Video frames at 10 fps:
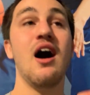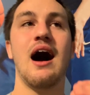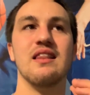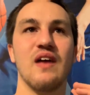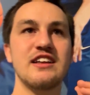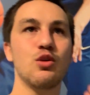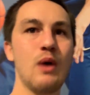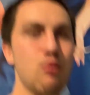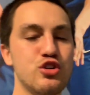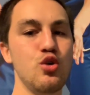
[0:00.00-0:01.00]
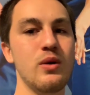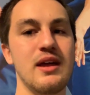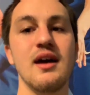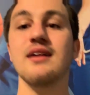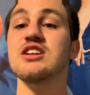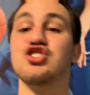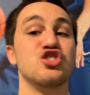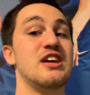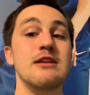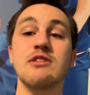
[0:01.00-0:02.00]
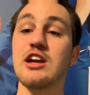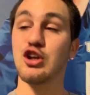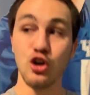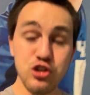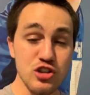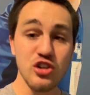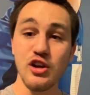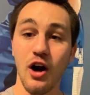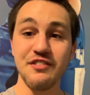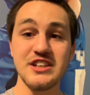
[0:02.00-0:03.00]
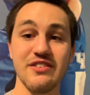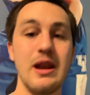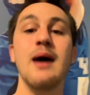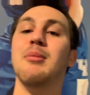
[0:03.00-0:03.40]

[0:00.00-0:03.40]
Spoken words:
I like the way we're doing it. Let's just keep getting good looks on the offensive end.